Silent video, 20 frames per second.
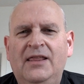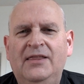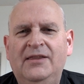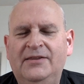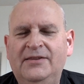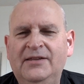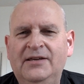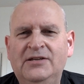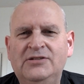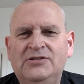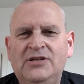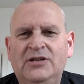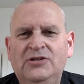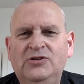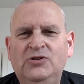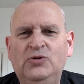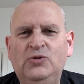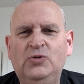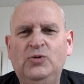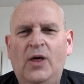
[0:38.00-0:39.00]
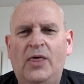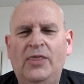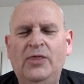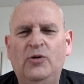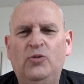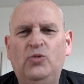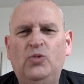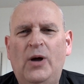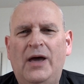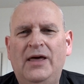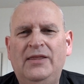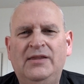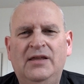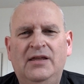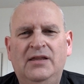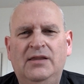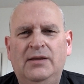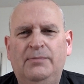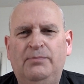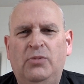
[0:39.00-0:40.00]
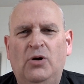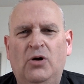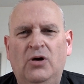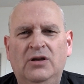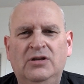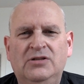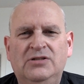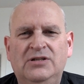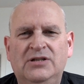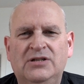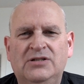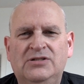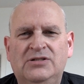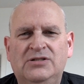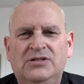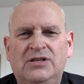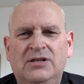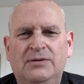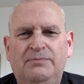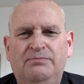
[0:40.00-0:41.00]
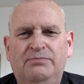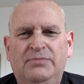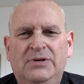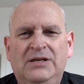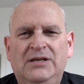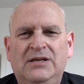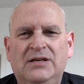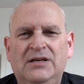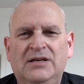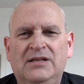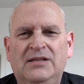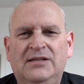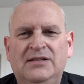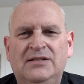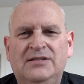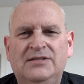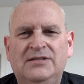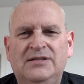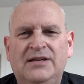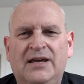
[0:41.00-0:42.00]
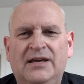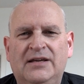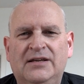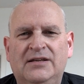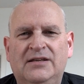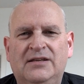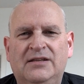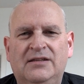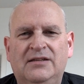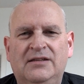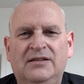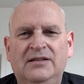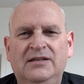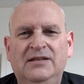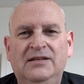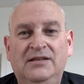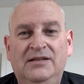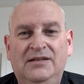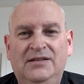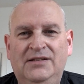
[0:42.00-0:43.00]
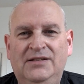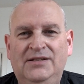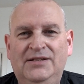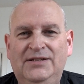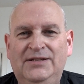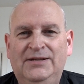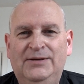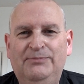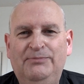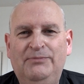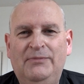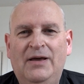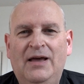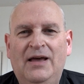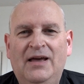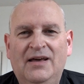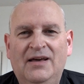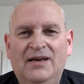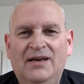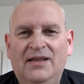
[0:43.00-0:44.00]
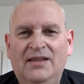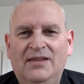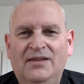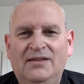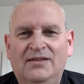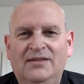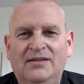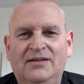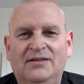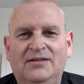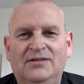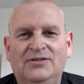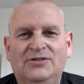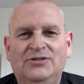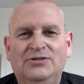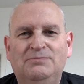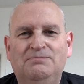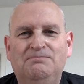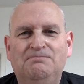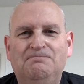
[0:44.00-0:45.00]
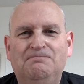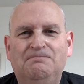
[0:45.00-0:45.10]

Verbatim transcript: The things I do, the weather, the politics, the beer, the tech, the other things.